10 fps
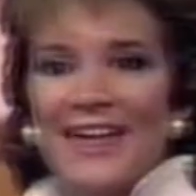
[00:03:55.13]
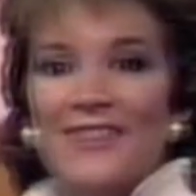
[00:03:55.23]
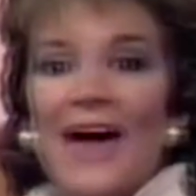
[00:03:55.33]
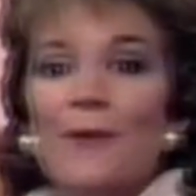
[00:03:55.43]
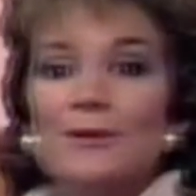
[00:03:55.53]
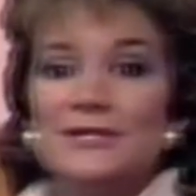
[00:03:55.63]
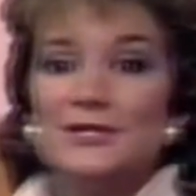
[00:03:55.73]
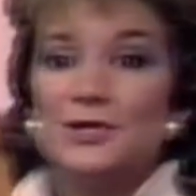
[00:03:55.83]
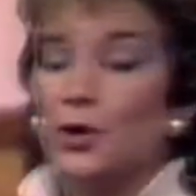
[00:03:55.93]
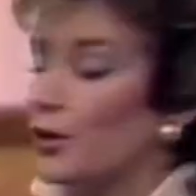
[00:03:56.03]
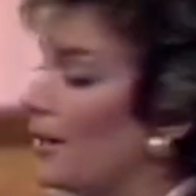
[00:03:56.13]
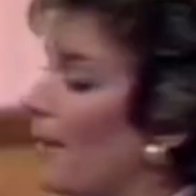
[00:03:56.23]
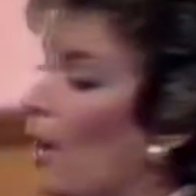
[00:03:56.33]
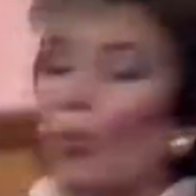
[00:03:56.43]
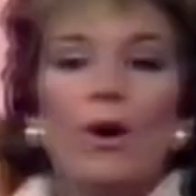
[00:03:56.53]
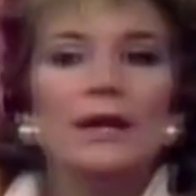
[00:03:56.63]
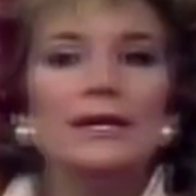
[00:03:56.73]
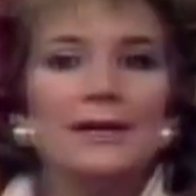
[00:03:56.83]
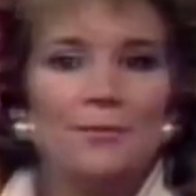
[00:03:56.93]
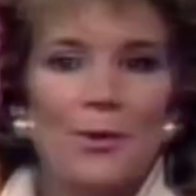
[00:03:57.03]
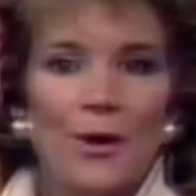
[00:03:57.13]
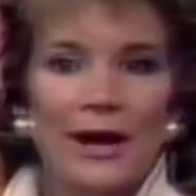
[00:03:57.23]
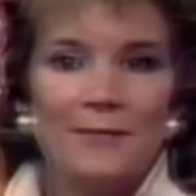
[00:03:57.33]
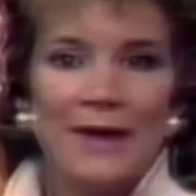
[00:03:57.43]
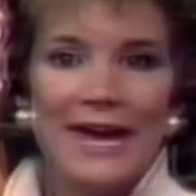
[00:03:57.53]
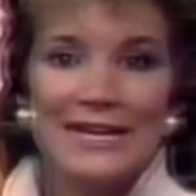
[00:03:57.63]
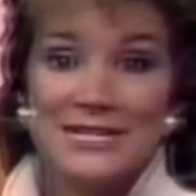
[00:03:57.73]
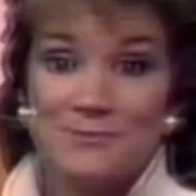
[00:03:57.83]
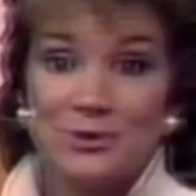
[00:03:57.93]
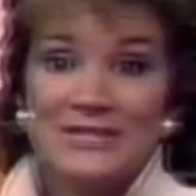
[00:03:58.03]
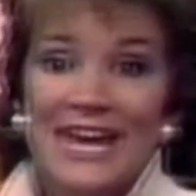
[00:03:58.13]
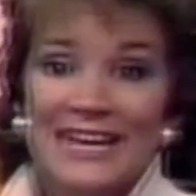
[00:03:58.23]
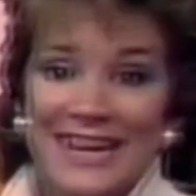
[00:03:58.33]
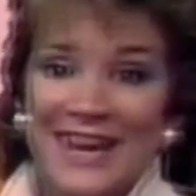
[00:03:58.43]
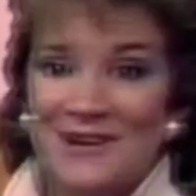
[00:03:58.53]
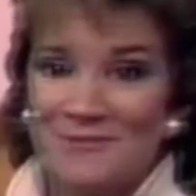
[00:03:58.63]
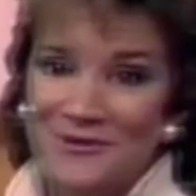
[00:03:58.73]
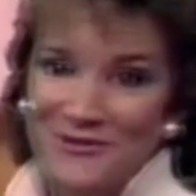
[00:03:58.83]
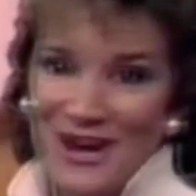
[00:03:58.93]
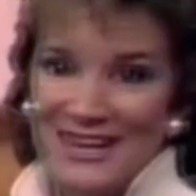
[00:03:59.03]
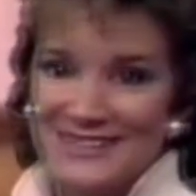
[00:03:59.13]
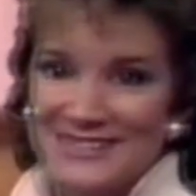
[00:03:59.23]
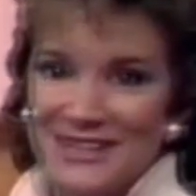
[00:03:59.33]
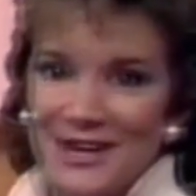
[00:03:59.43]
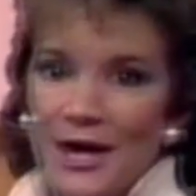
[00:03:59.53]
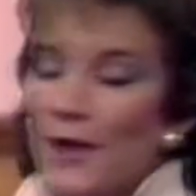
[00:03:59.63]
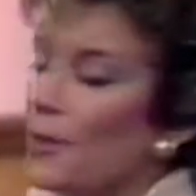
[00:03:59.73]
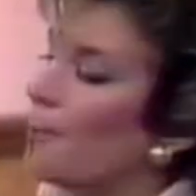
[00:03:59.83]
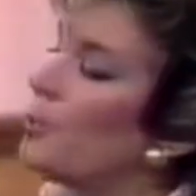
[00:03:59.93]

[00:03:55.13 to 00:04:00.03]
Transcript: That was a story about one little boy and his pretend animal friends. The